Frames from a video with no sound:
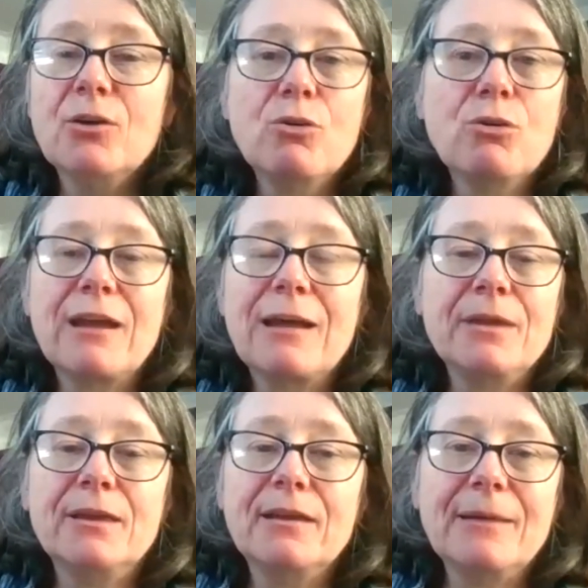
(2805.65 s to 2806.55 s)
or
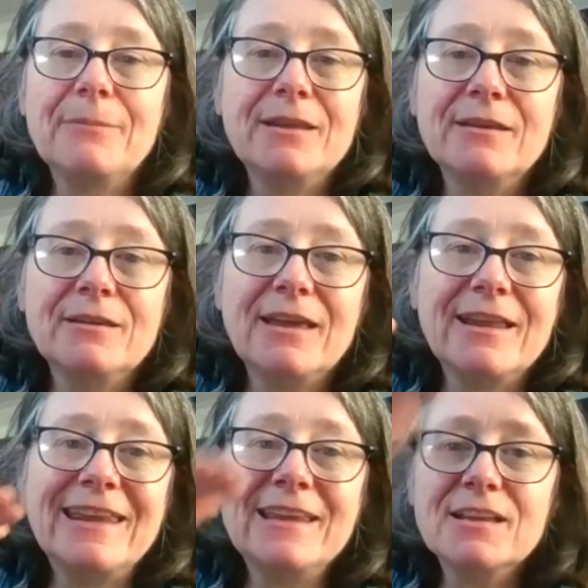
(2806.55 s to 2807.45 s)
I'm a I'm a
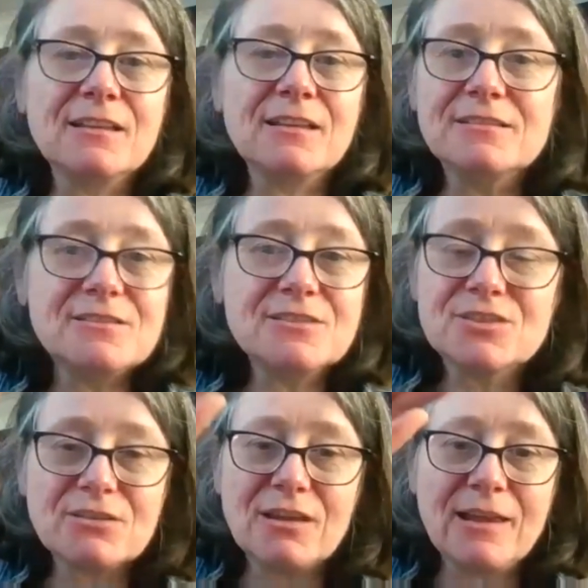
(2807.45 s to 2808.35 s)
an
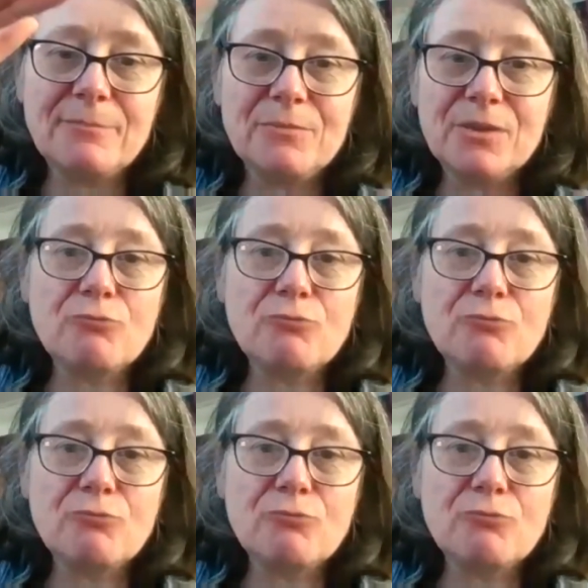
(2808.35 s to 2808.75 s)
England um,